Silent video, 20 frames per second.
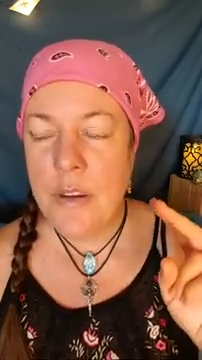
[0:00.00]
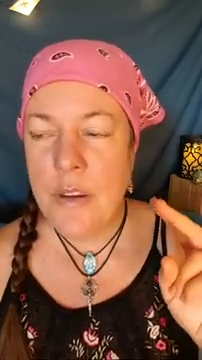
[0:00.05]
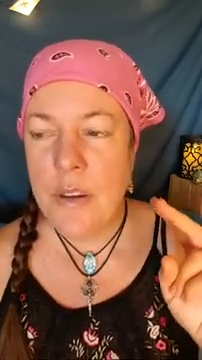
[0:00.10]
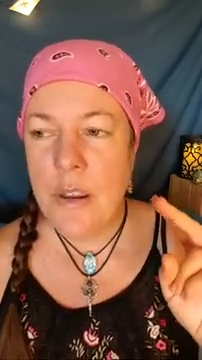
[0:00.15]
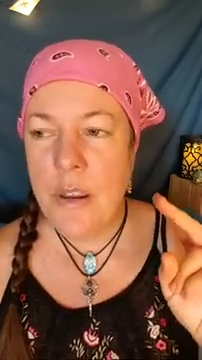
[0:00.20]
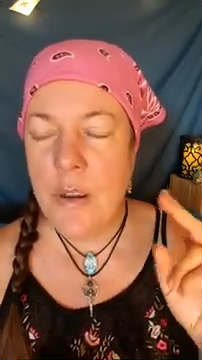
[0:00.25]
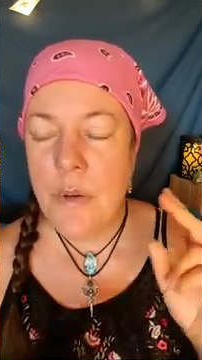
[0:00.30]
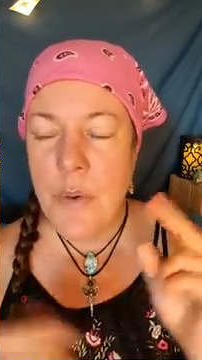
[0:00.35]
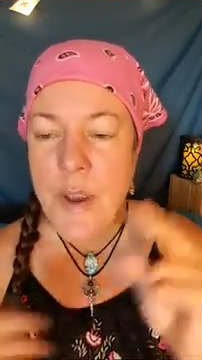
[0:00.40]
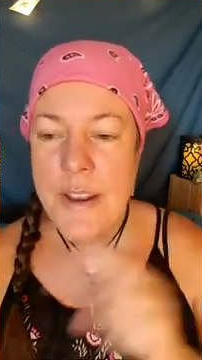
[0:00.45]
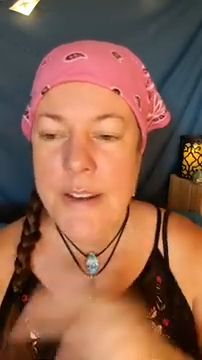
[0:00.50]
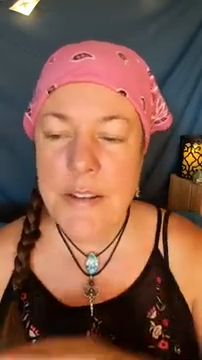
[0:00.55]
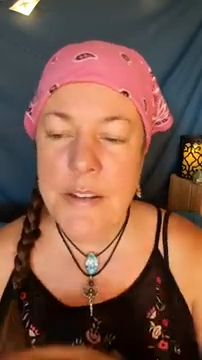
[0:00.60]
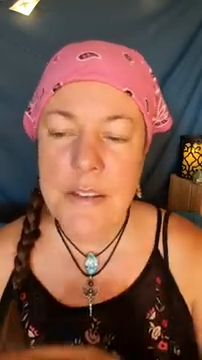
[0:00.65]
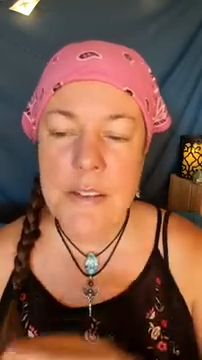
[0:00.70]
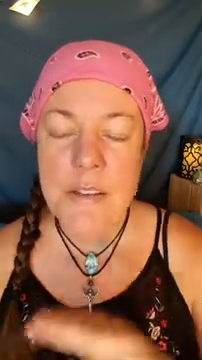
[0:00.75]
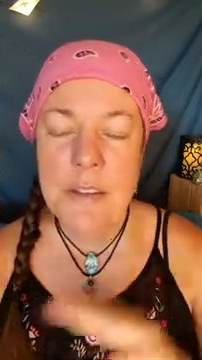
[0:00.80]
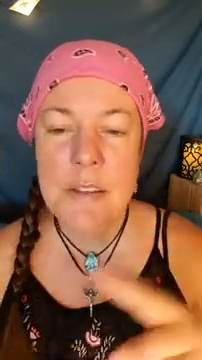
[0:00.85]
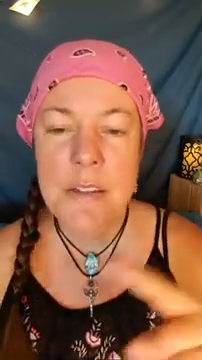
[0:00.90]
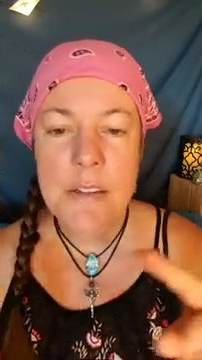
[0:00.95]

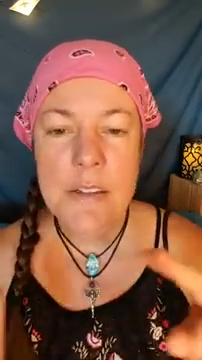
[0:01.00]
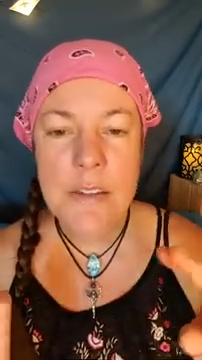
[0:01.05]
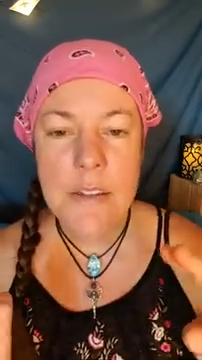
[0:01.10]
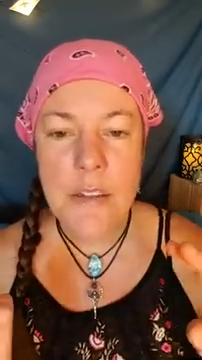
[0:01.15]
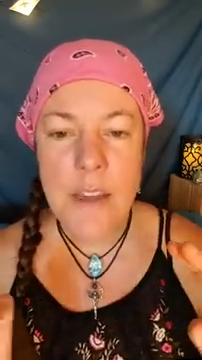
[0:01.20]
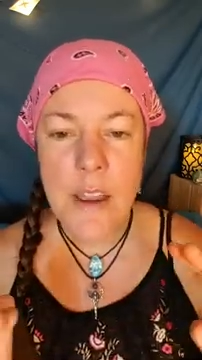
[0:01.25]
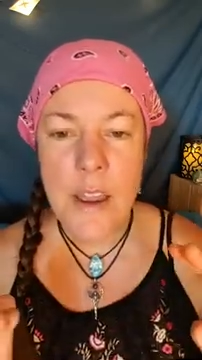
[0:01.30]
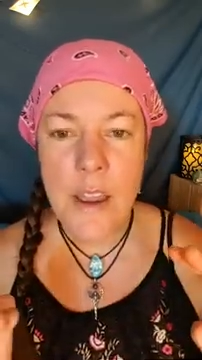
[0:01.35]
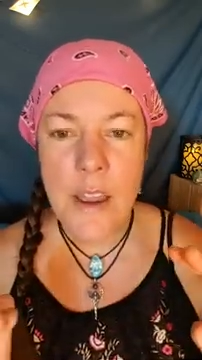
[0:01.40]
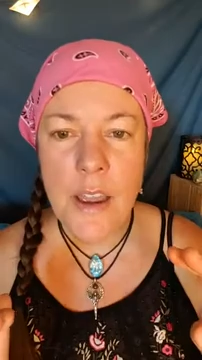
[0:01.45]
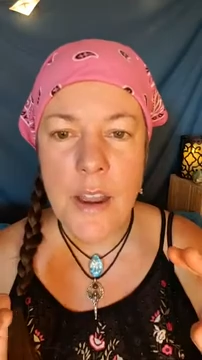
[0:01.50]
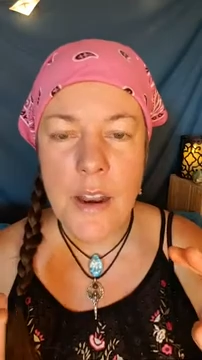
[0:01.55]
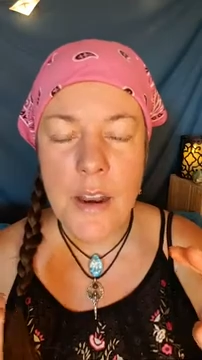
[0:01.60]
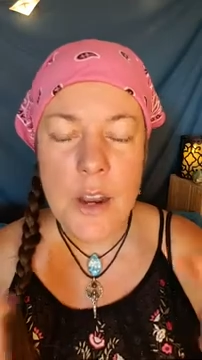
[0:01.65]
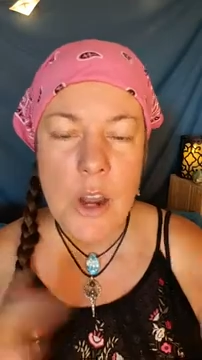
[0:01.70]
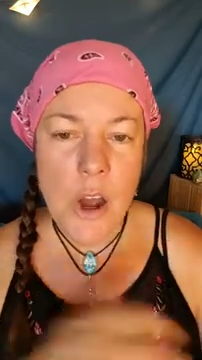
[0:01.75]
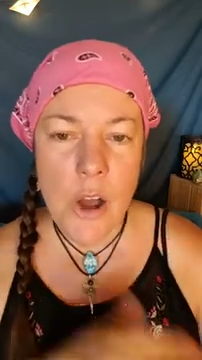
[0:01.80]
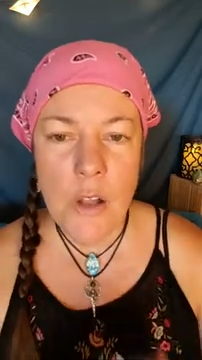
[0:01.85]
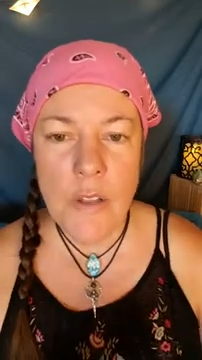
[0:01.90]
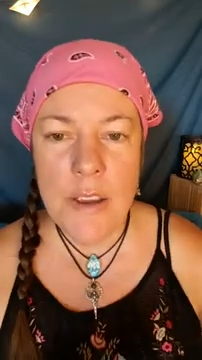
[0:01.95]
acquaintances and
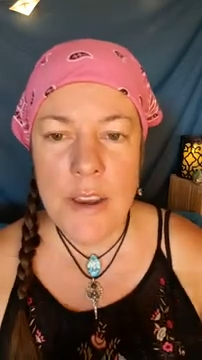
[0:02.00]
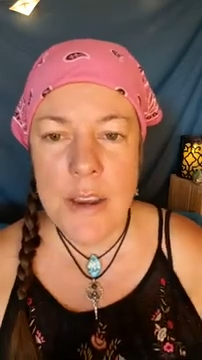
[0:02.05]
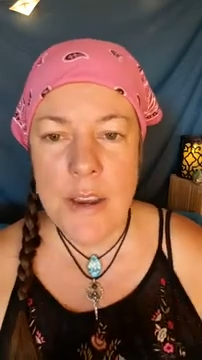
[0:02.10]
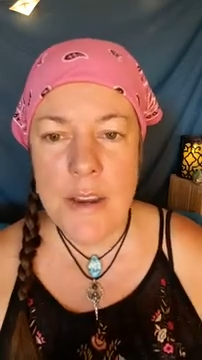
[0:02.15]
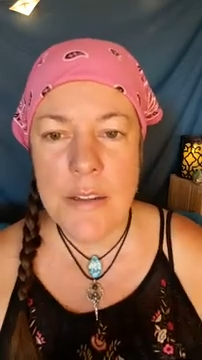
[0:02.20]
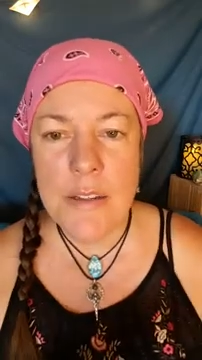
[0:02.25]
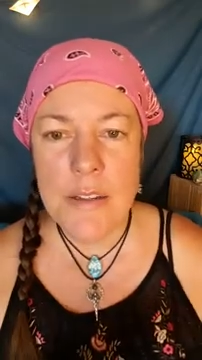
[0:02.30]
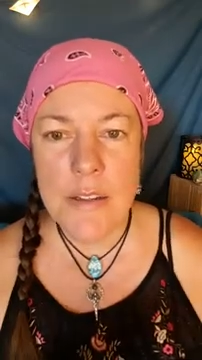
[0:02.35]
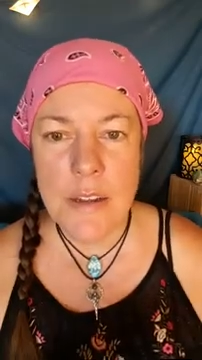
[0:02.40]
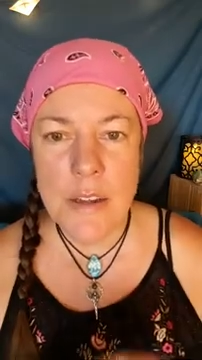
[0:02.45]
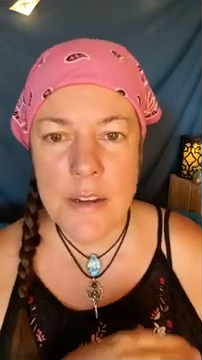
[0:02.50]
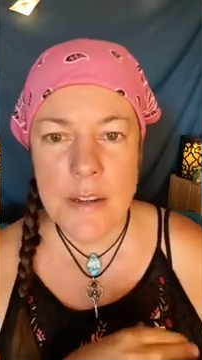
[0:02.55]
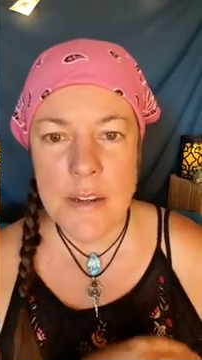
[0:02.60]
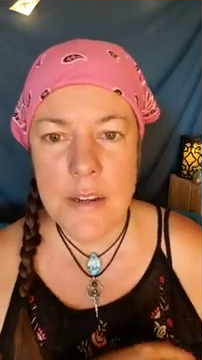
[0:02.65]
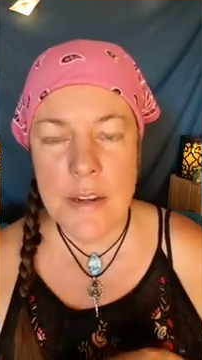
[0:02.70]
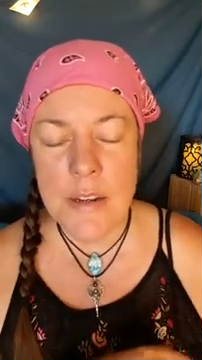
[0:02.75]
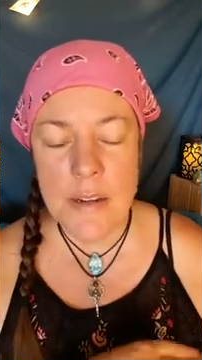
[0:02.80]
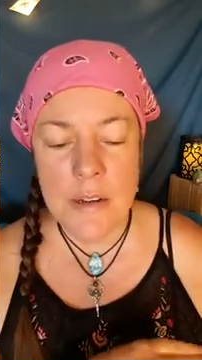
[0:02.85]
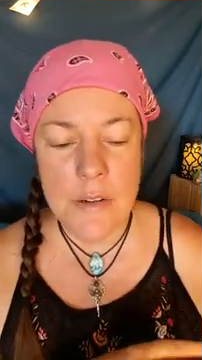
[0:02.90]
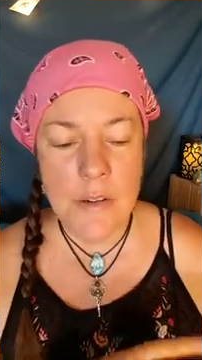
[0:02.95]
colleagues and
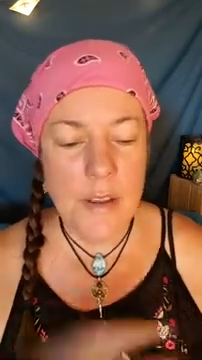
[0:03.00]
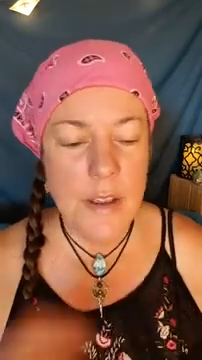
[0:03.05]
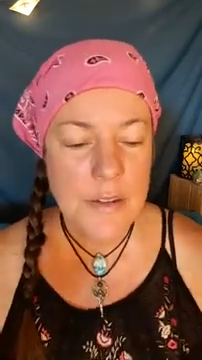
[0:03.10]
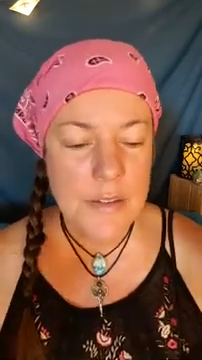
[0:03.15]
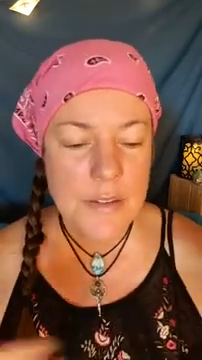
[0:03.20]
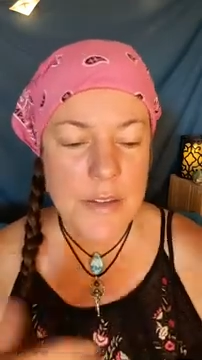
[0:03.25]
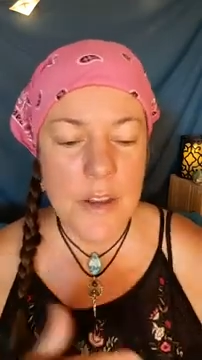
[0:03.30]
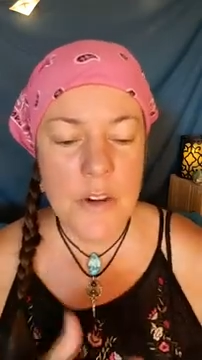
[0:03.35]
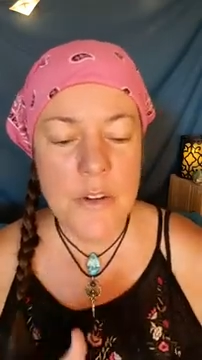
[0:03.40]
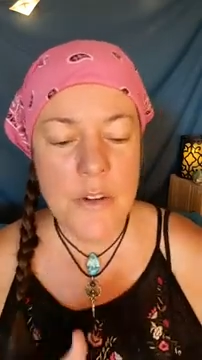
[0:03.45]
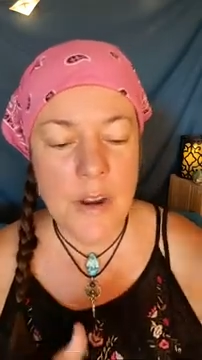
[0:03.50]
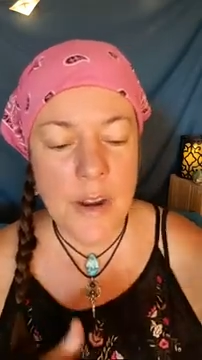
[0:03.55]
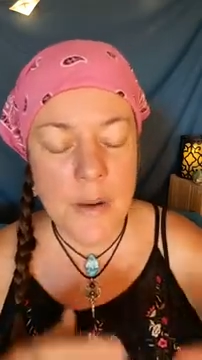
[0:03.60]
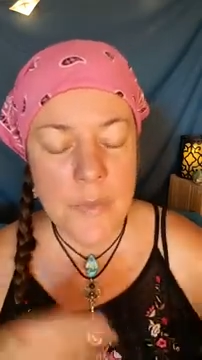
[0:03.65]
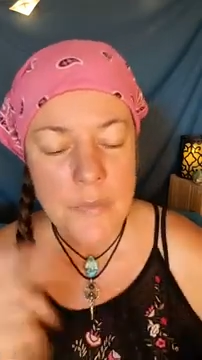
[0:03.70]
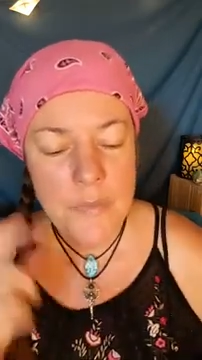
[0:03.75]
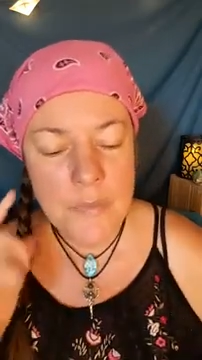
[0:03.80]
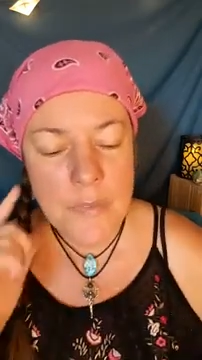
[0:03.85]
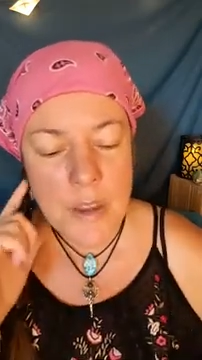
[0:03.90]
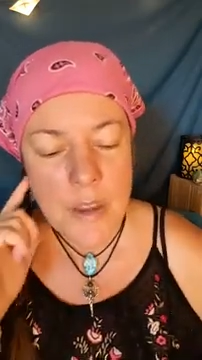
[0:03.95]
etc.,
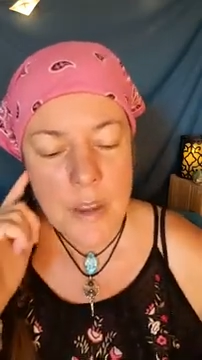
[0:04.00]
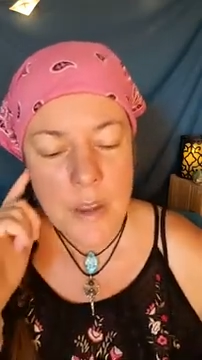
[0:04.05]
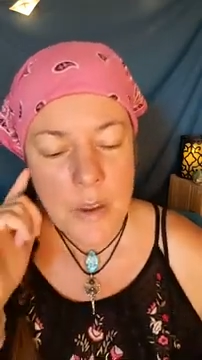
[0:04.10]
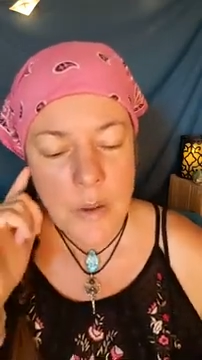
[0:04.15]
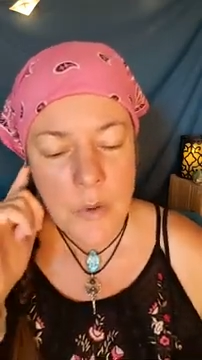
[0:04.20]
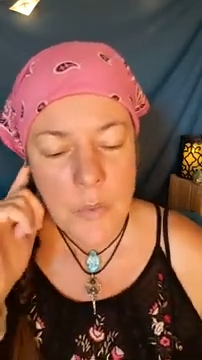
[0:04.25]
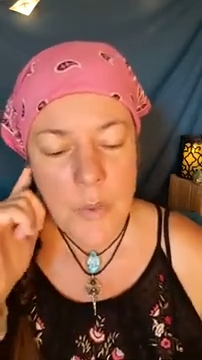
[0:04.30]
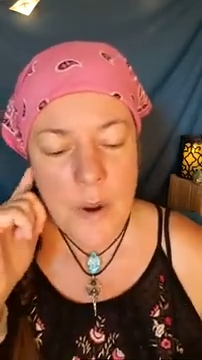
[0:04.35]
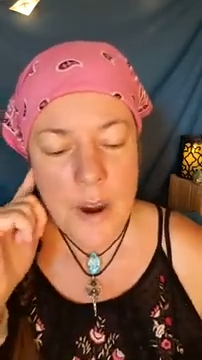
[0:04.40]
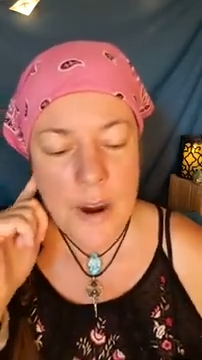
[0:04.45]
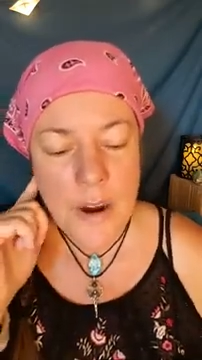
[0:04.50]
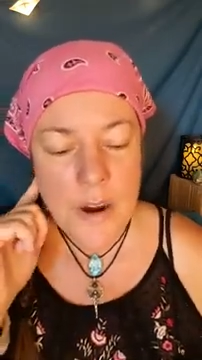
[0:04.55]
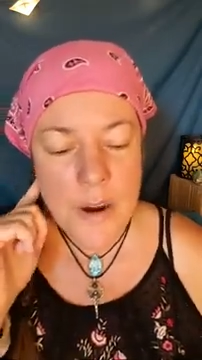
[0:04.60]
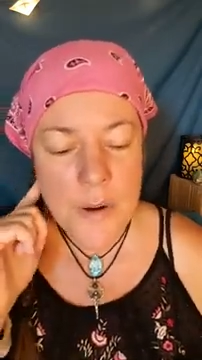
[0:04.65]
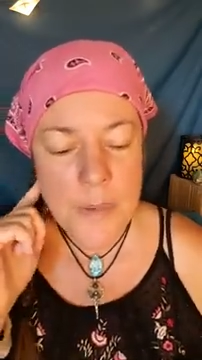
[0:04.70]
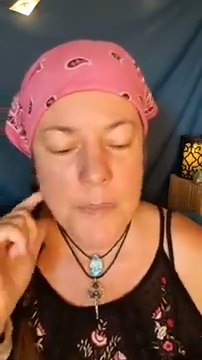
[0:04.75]
where